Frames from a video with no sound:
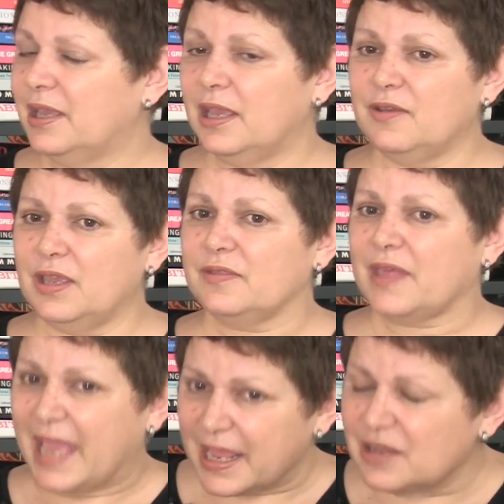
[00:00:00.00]

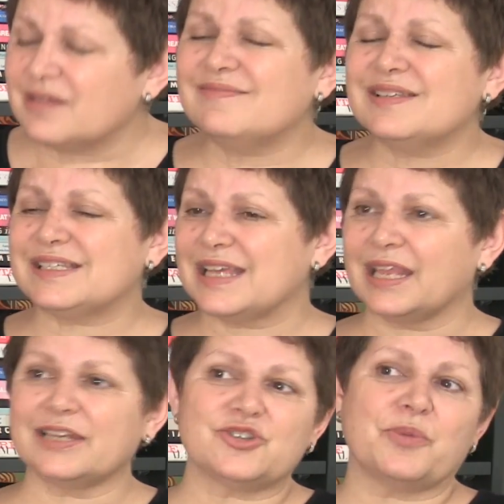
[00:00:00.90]
They had a
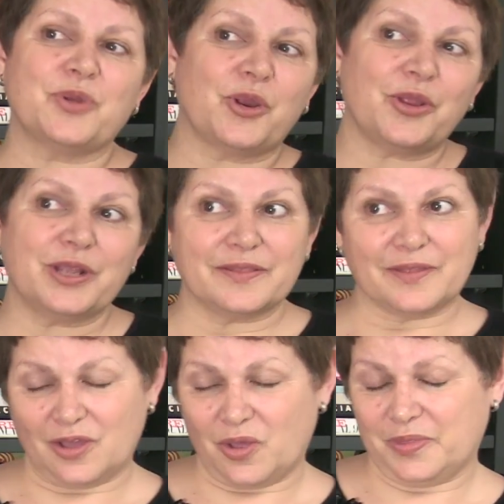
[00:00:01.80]
selling job not only
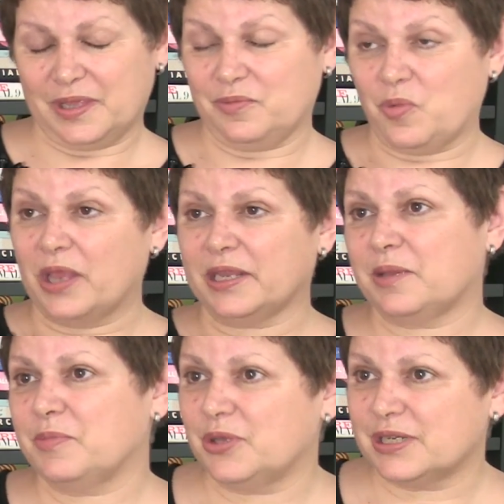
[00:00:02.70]
on the wider
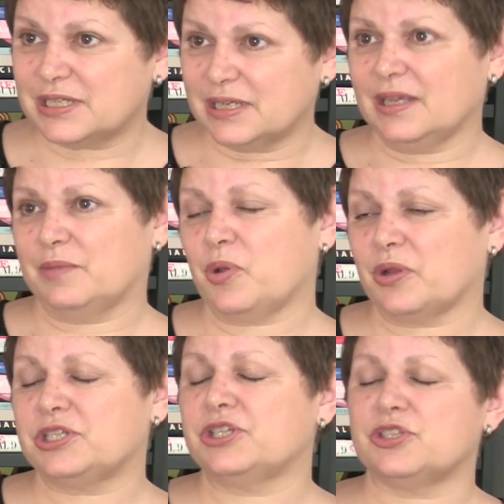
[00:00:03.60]
community and
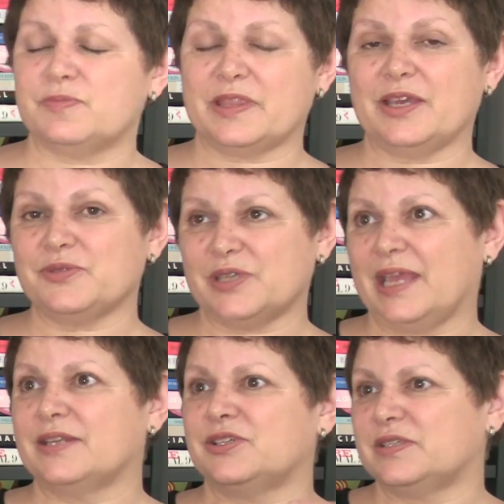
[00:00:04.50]
politicians, but they also
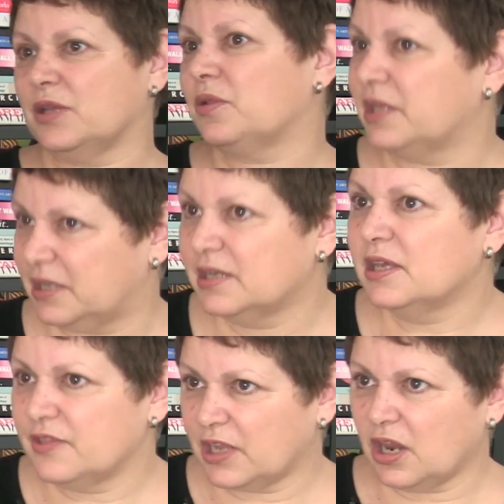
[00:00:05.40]
had to sell
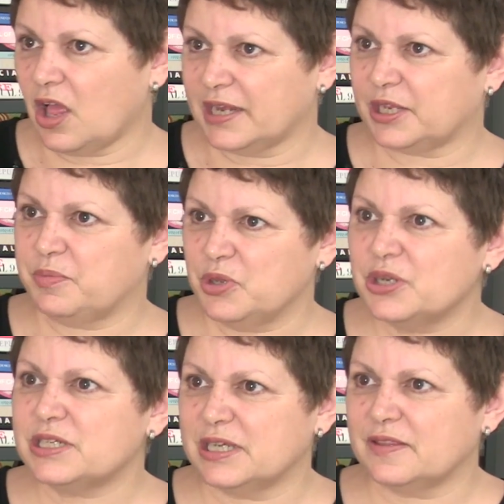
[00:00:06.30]
the client
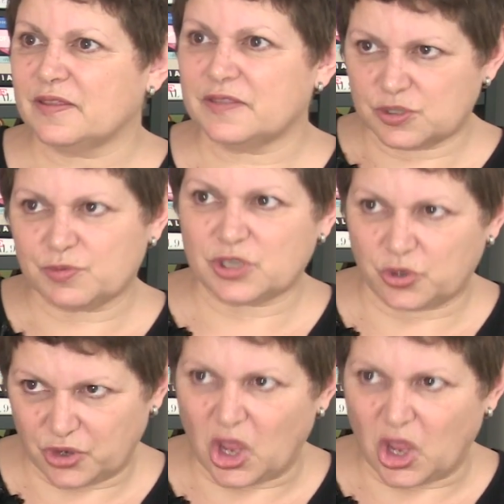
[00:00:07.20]
community that this was a good